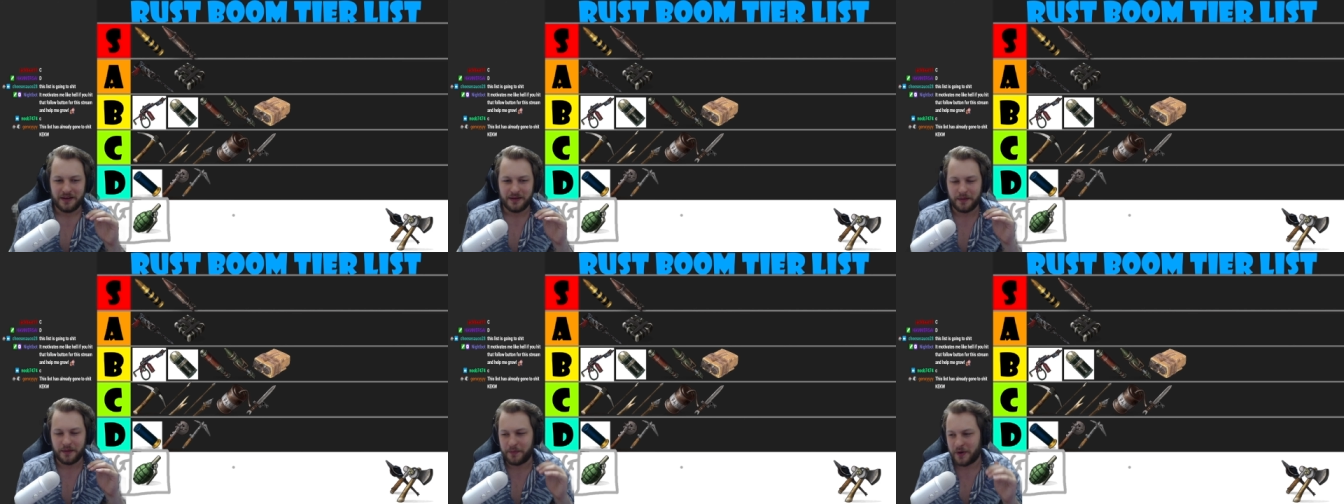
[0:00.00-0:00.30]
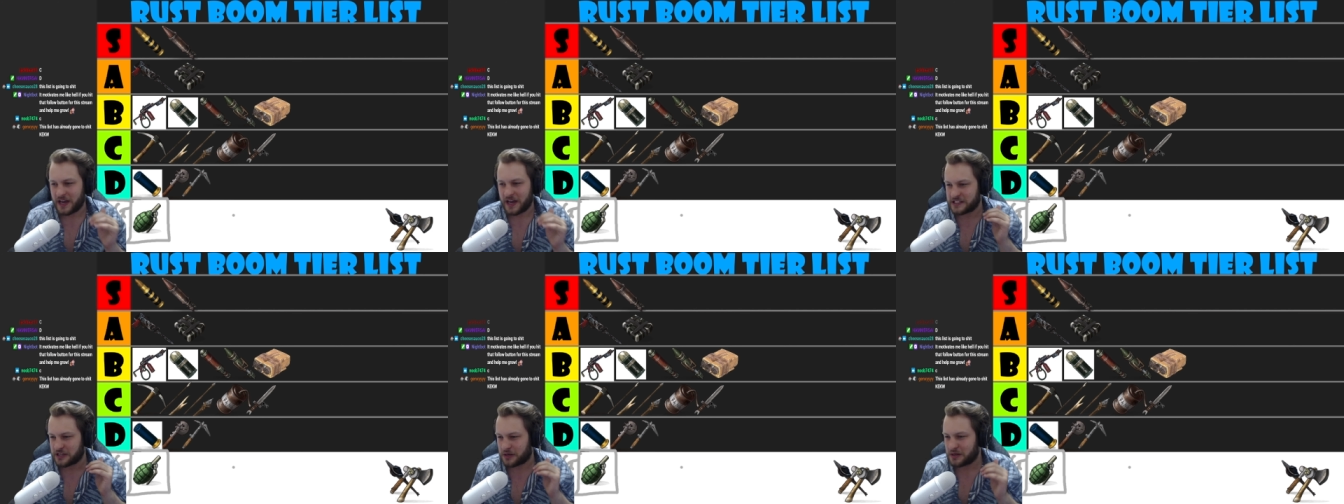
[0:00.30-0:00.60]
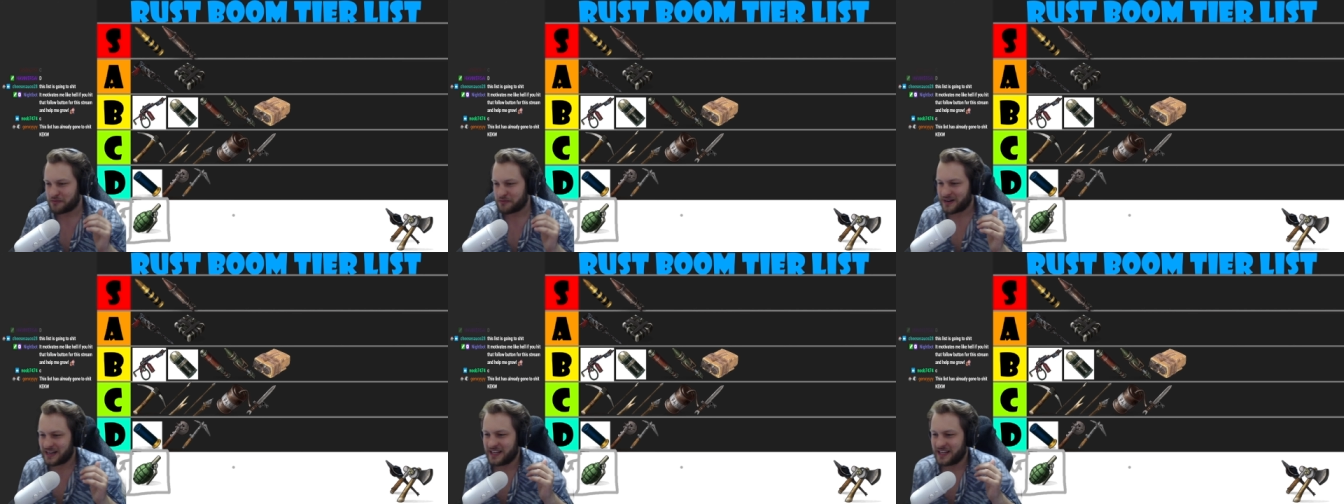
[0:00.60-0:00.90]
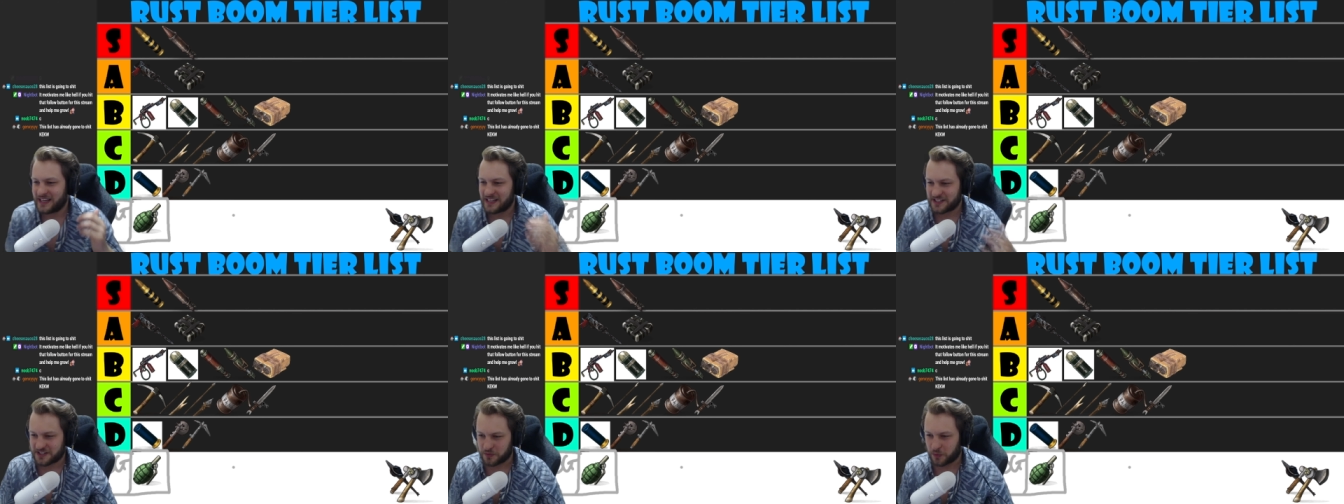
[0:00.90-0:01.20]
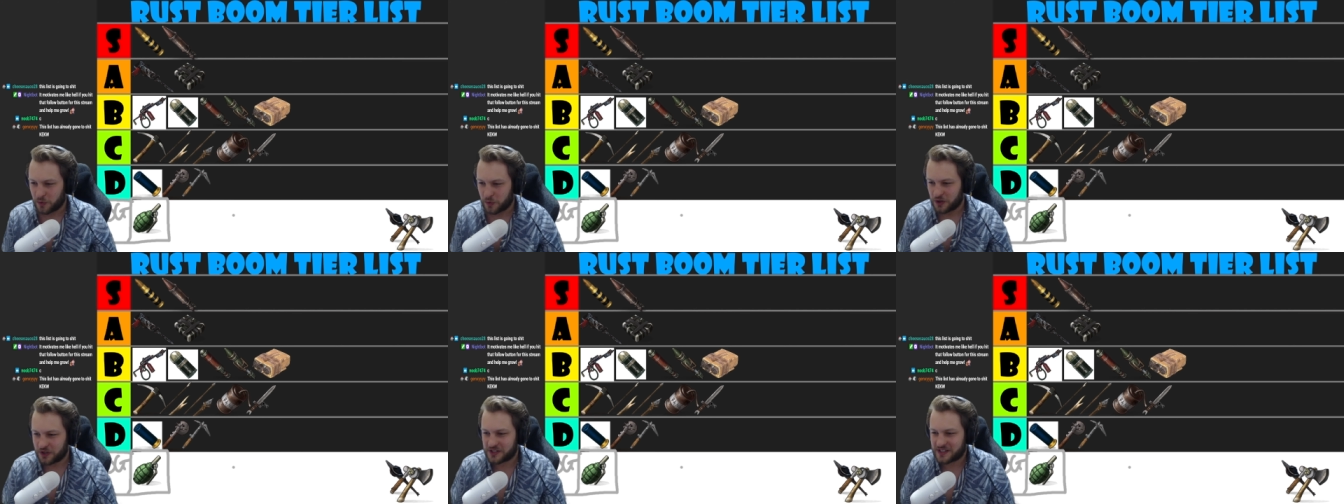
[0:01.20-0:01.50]
but it's only really against
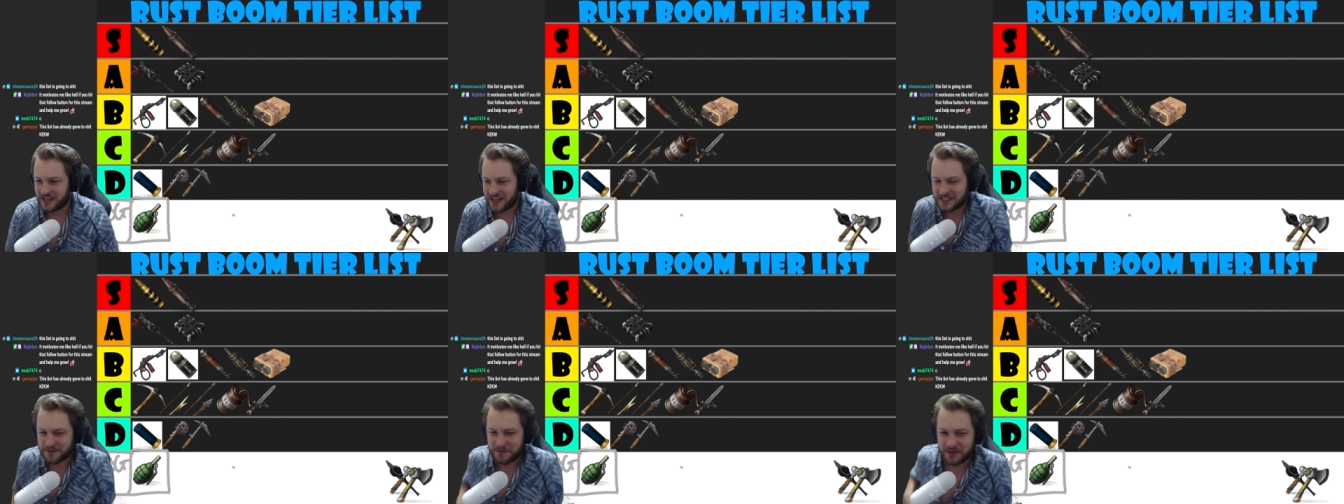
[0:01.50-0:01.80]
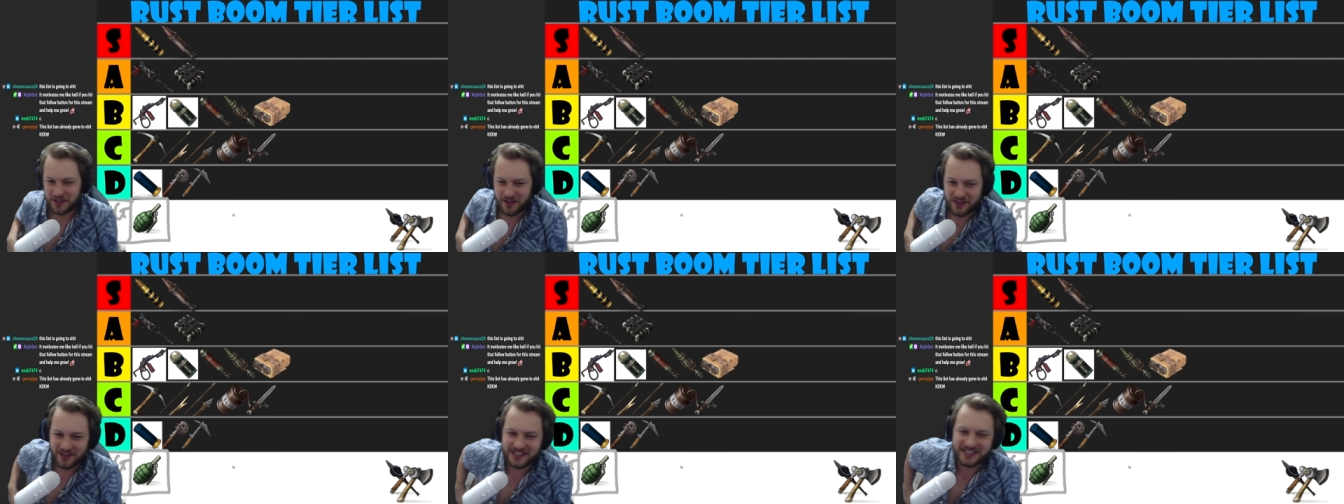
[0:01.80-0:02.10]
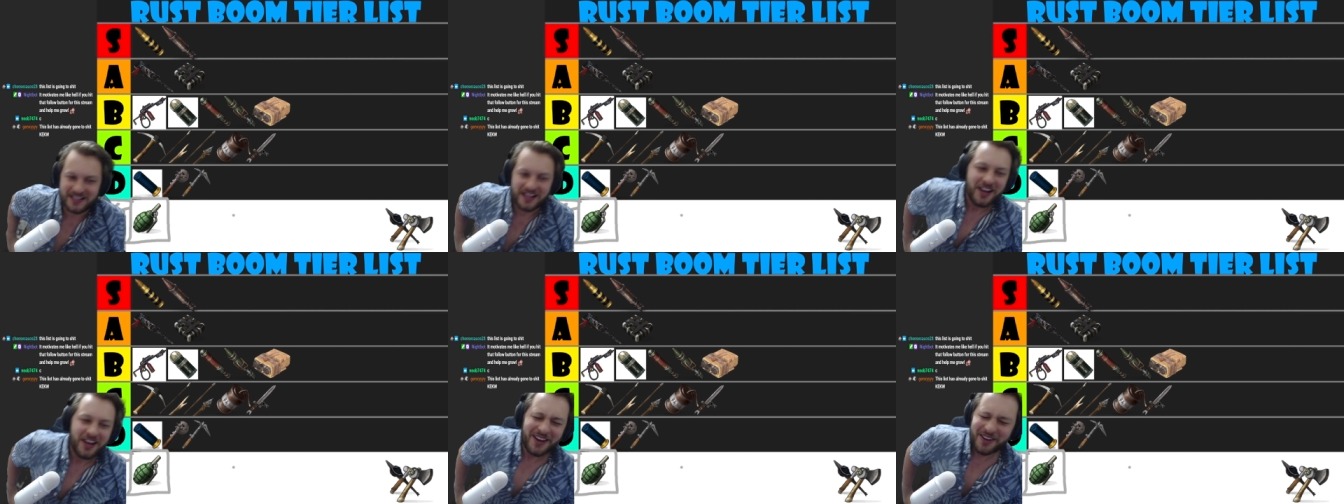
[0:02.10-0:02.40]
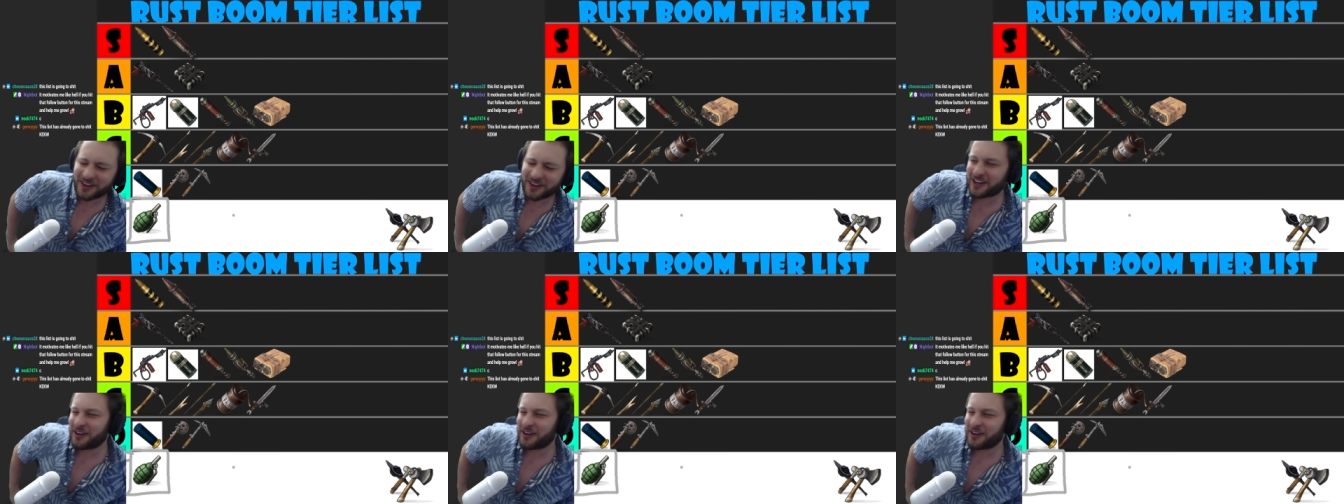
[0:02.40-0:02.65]
wood. Let's be honest. Oh, come